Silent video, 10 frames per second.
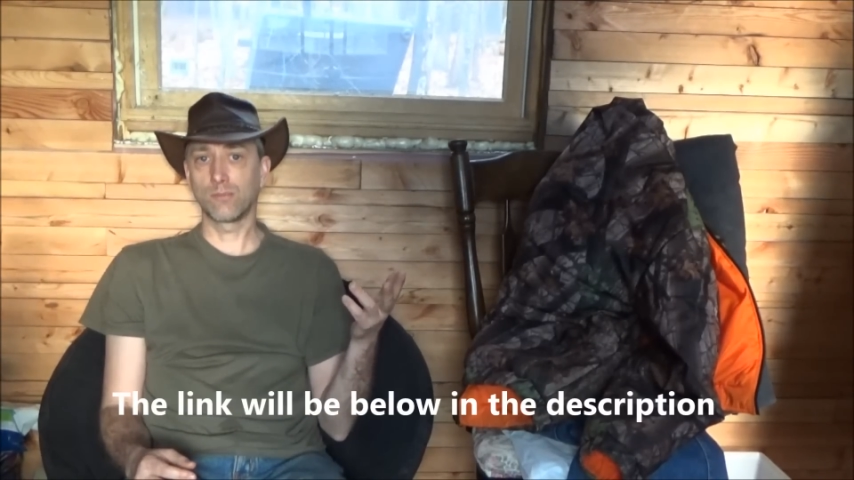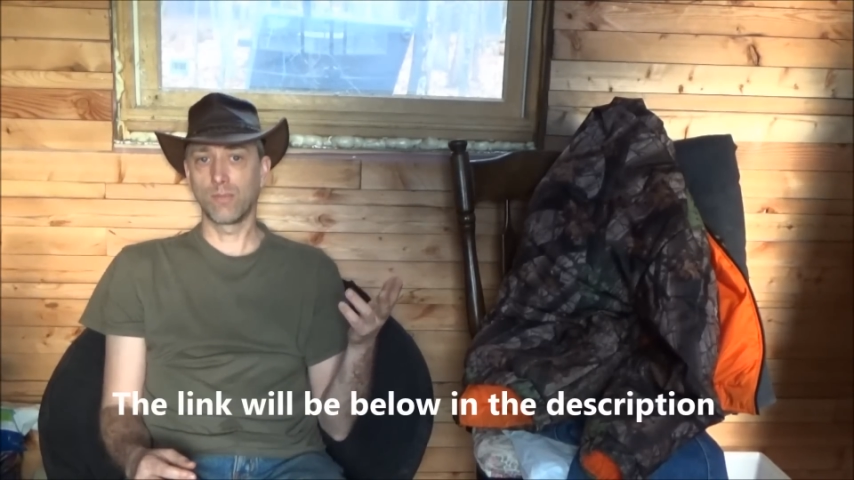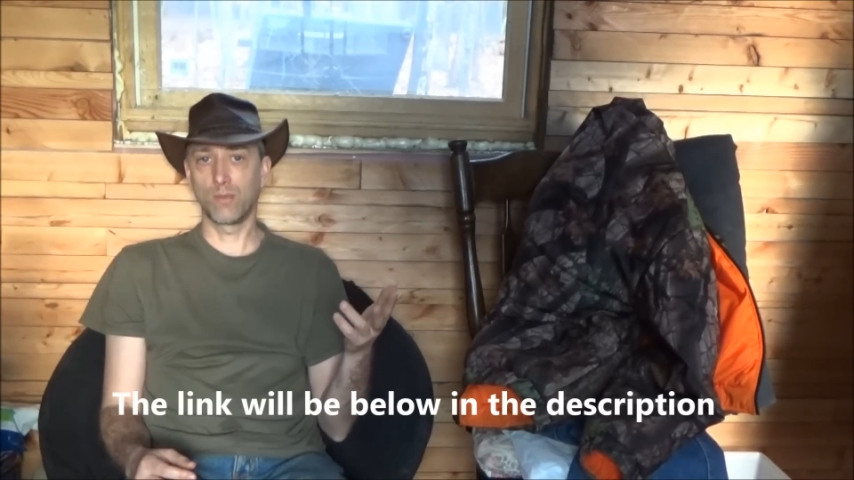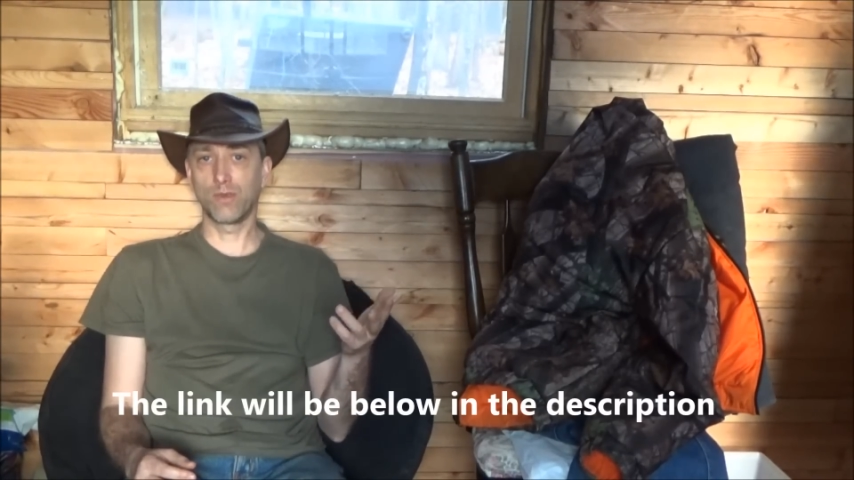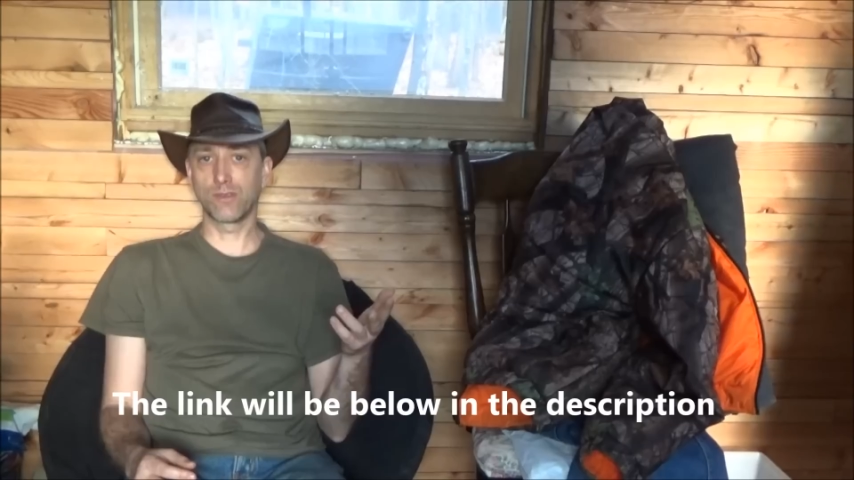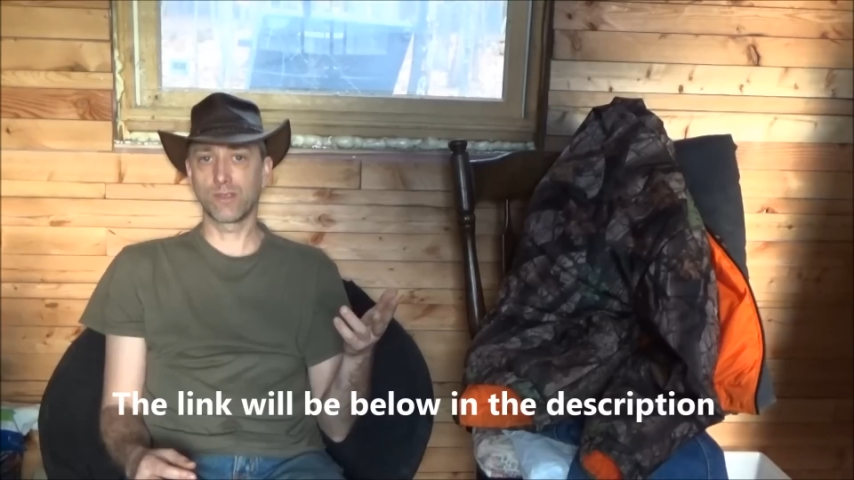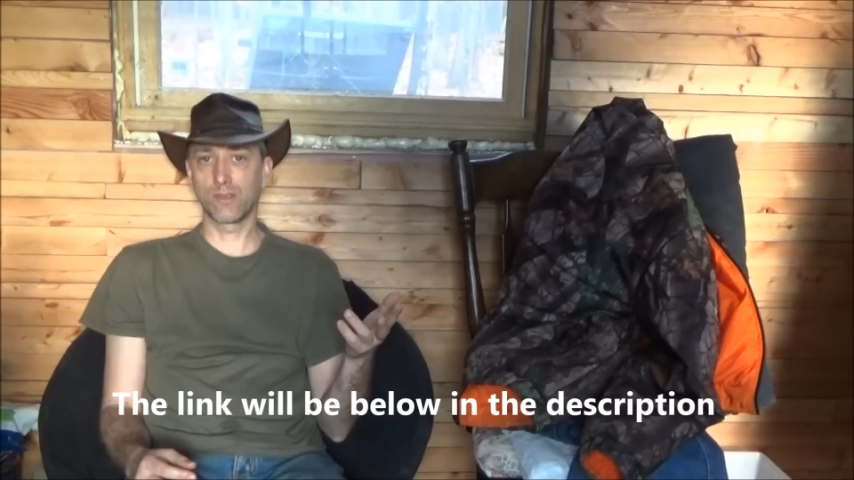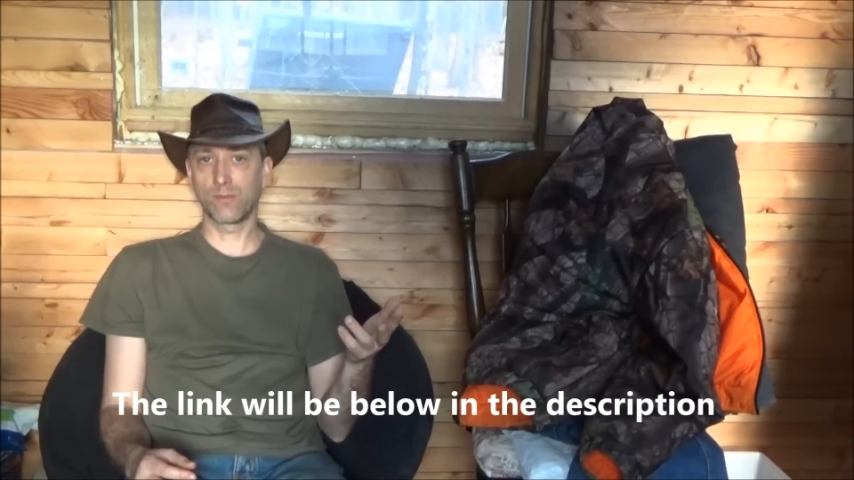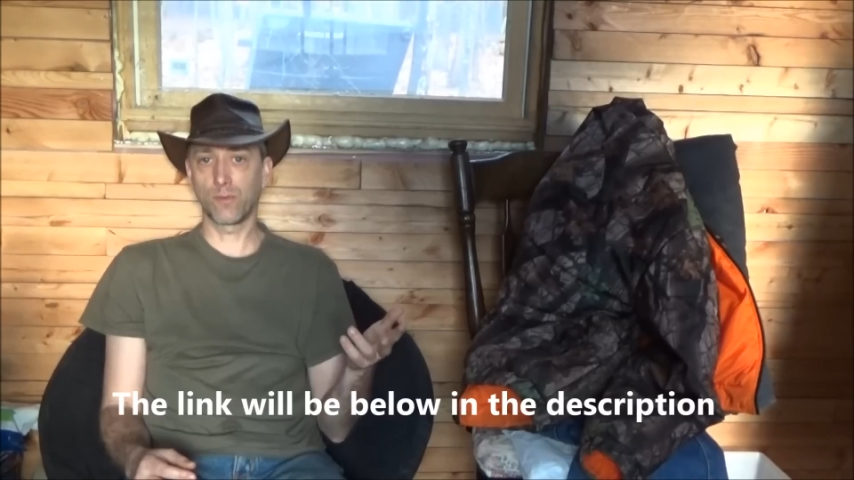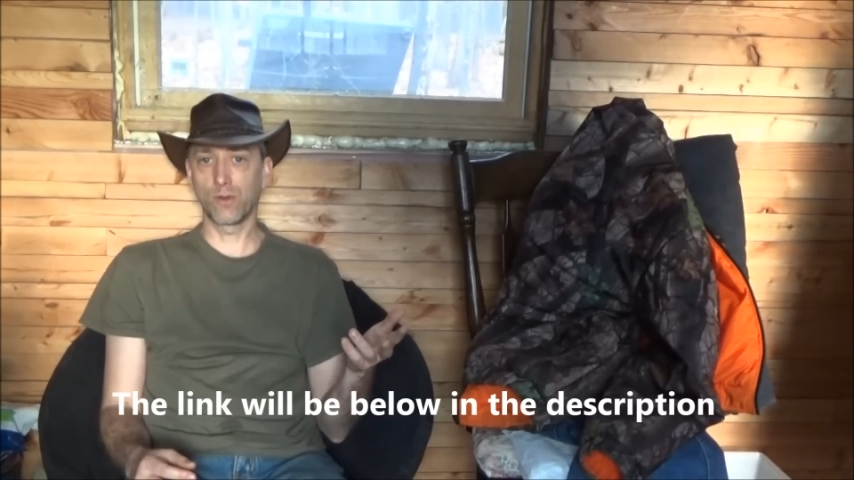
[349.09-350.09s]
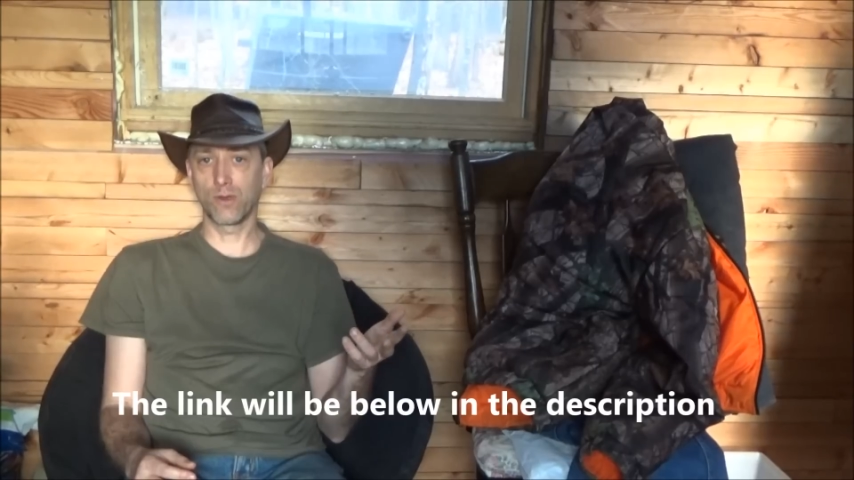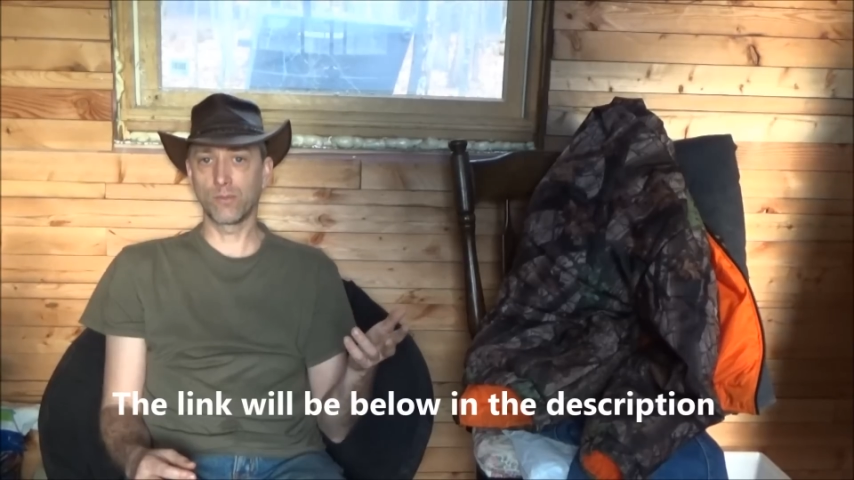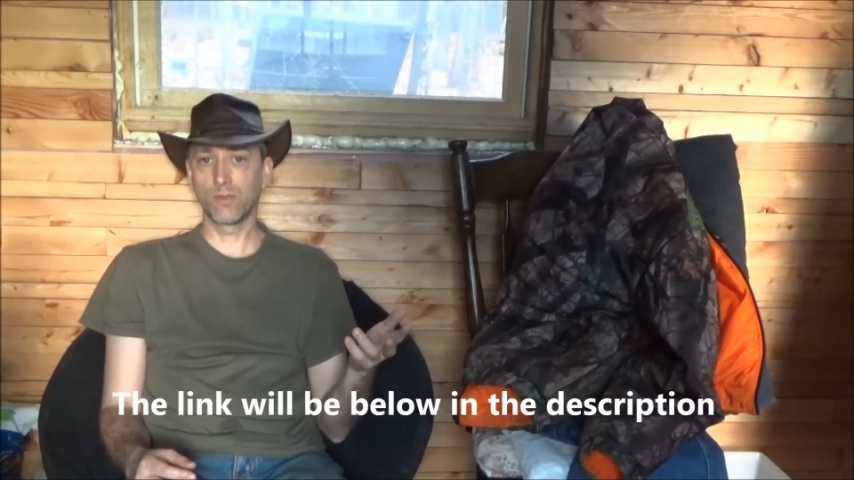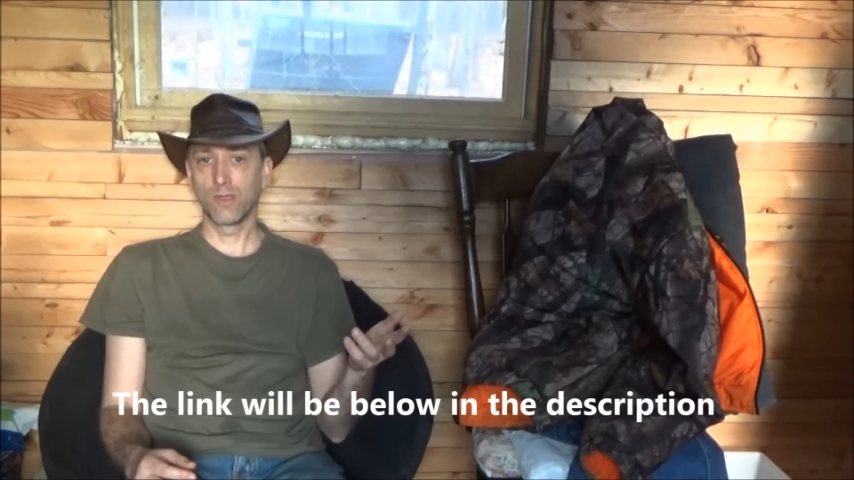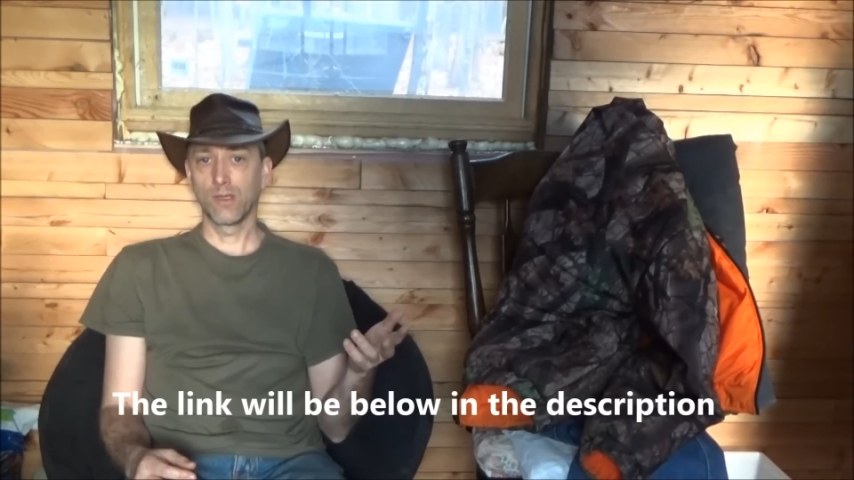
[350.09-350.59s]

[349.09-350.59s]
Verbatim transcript: members on the forum.